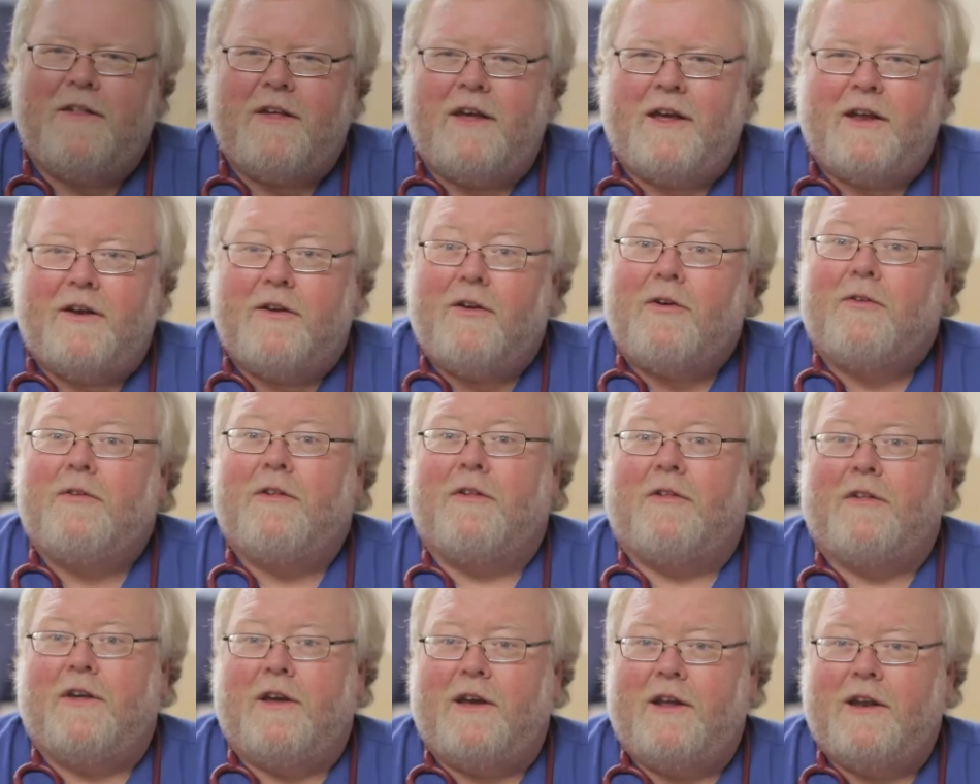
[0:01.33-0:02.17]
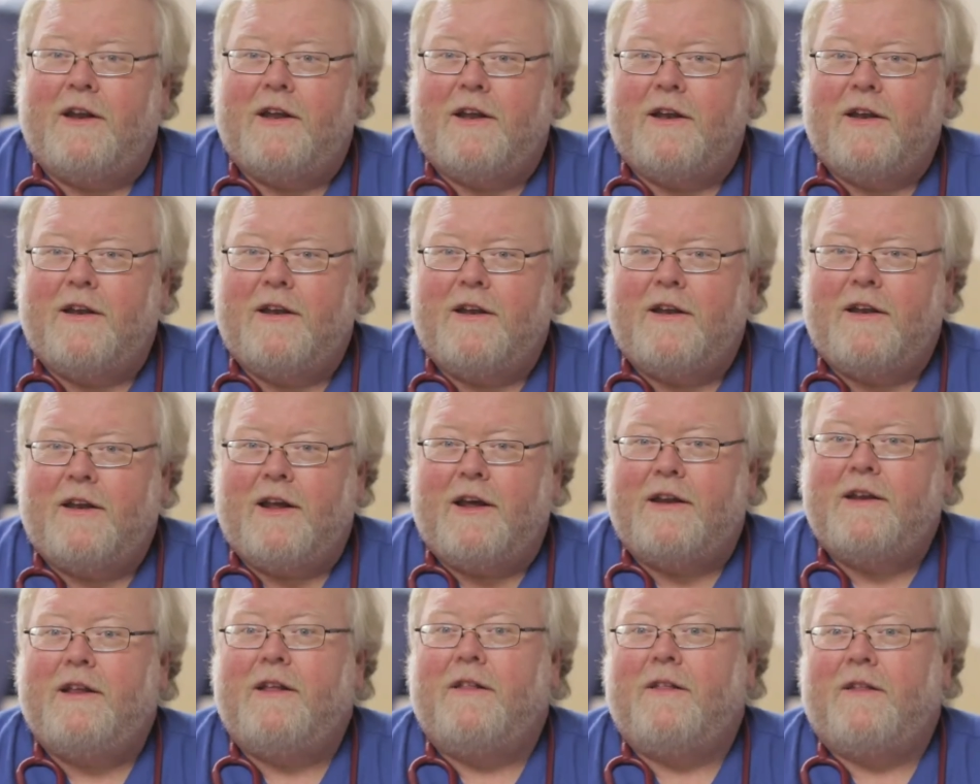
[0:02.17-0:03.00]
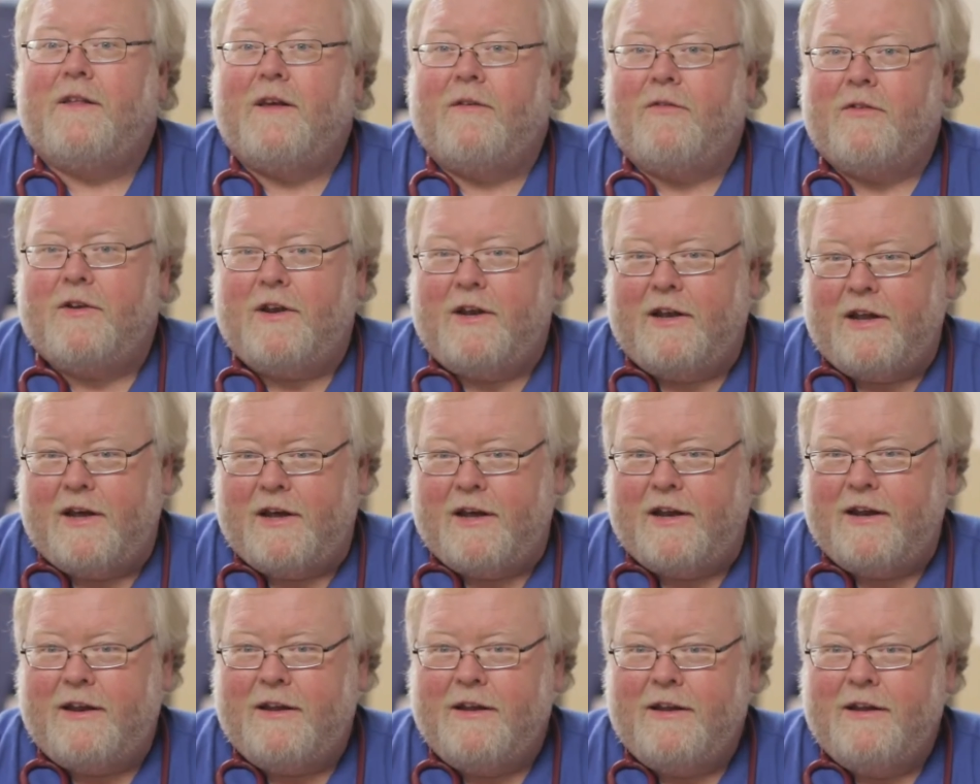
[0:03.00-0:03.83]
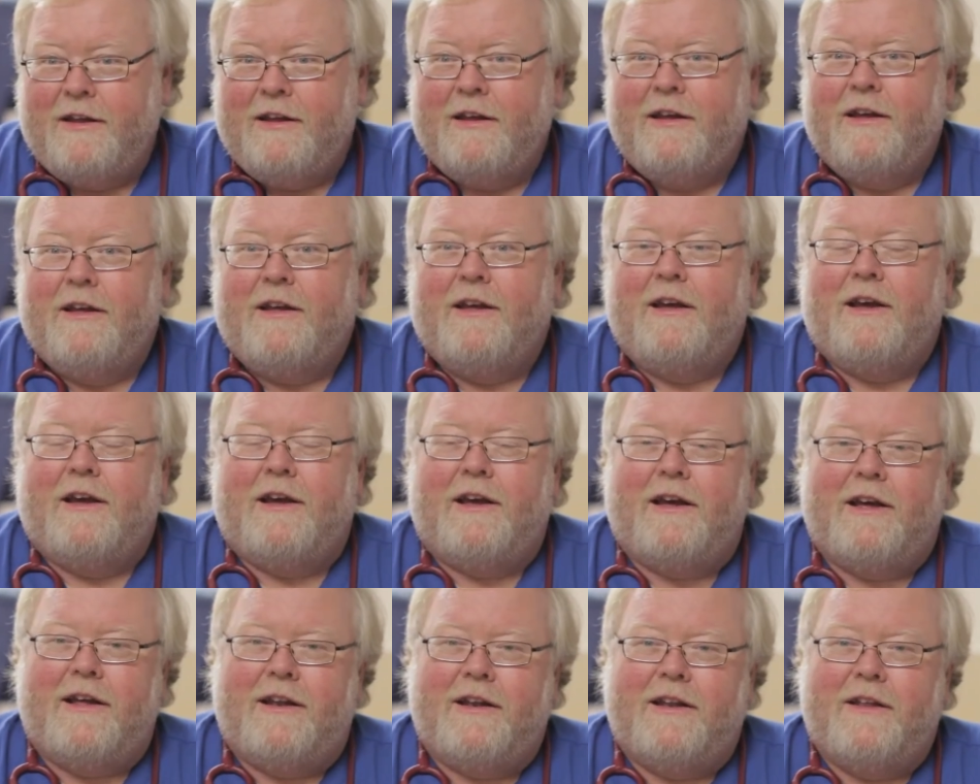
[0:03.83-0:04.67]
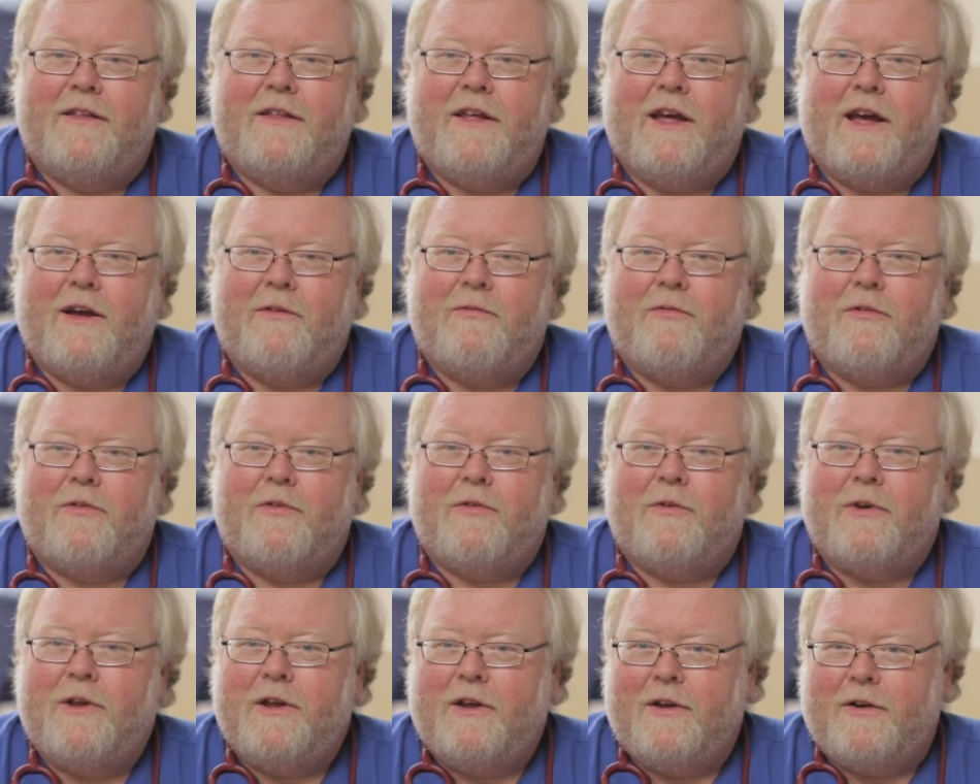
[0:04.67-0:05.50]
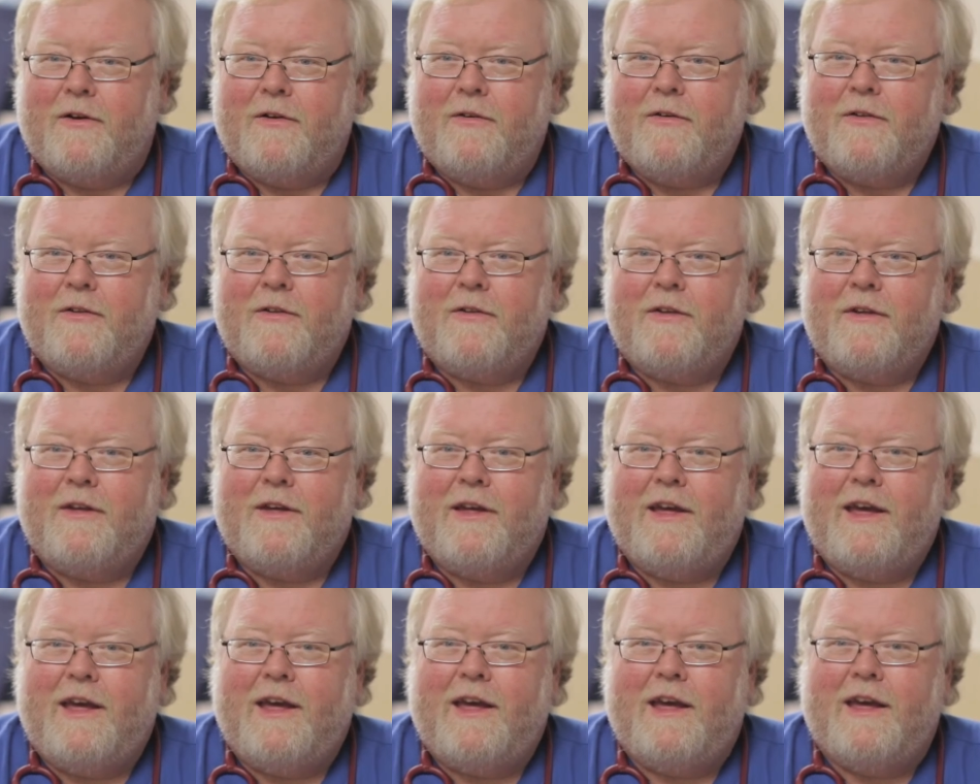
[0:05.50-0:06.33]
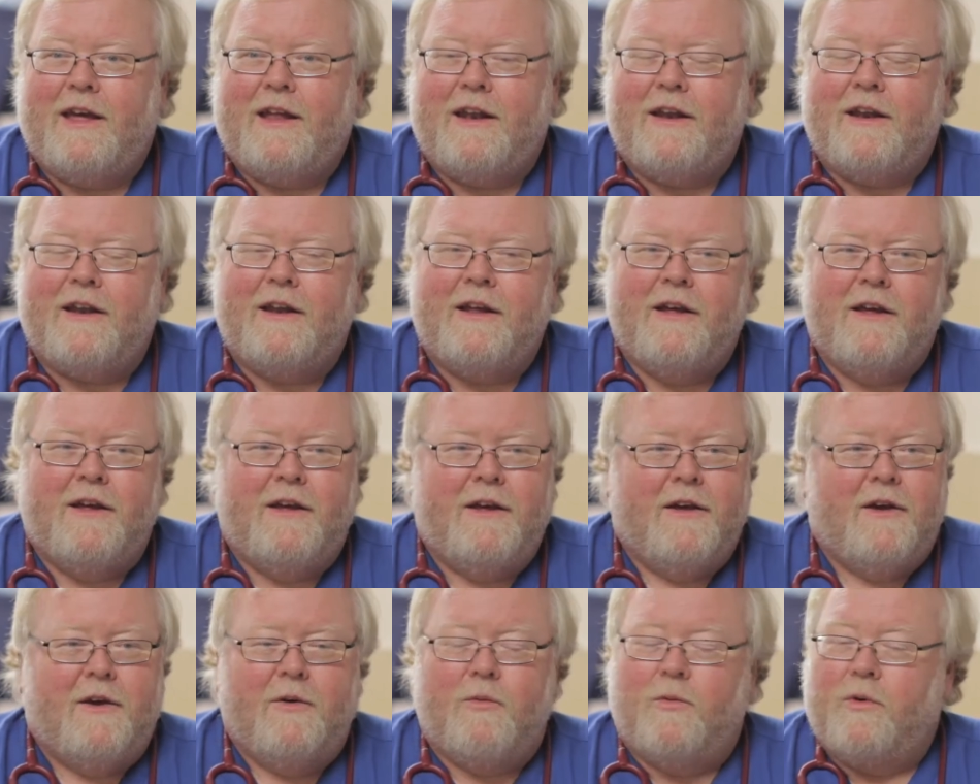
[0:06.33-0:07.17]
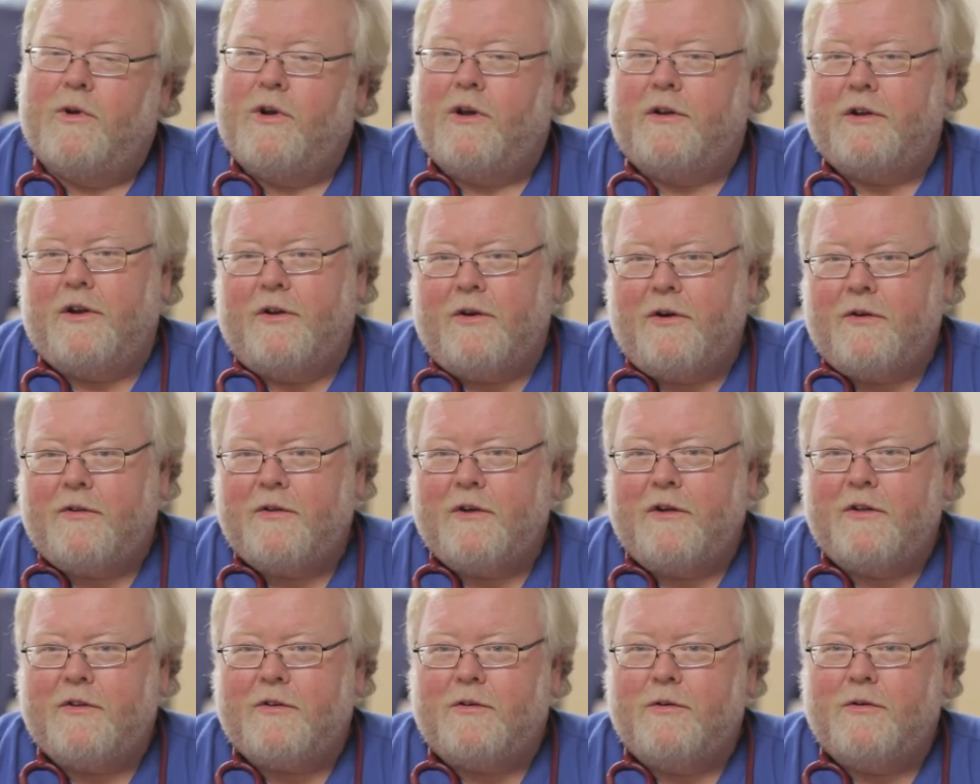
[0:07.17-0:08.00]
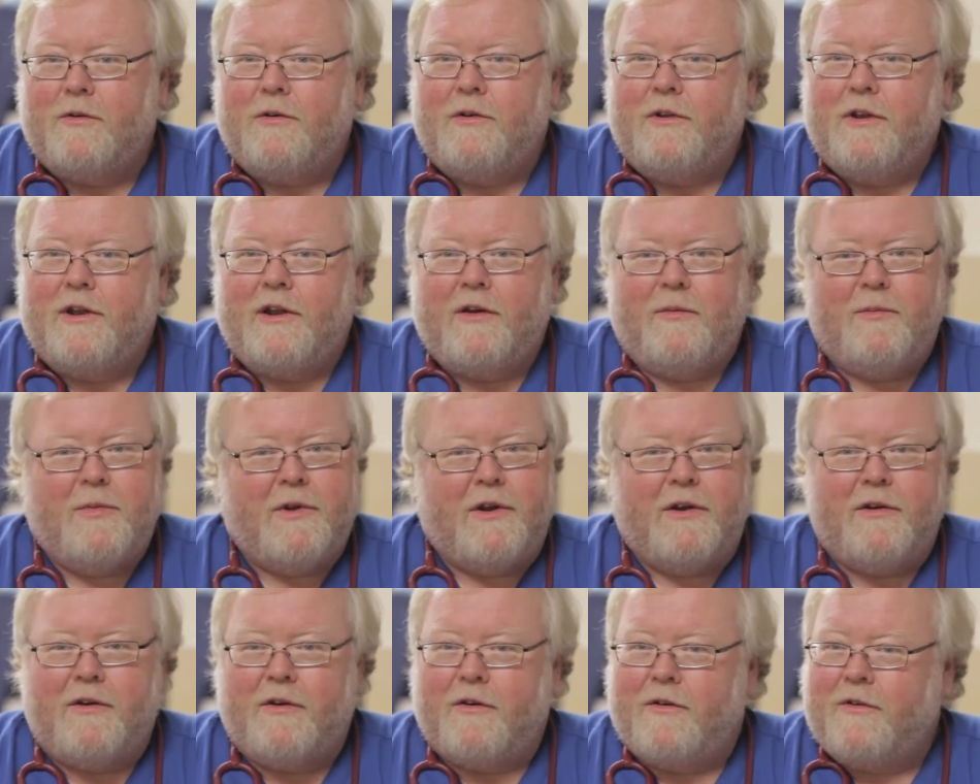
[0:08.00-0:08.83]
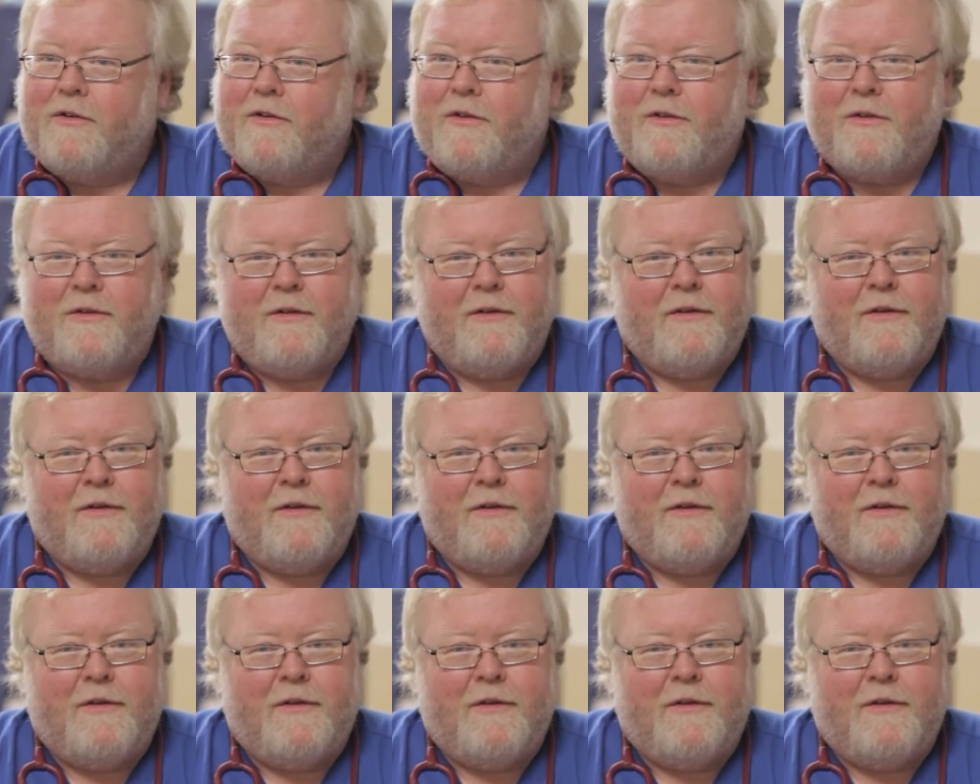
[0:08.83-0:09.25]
a nurse's aide in 1979. Did that for 3 years and went on to nursing school, and I've been a nurse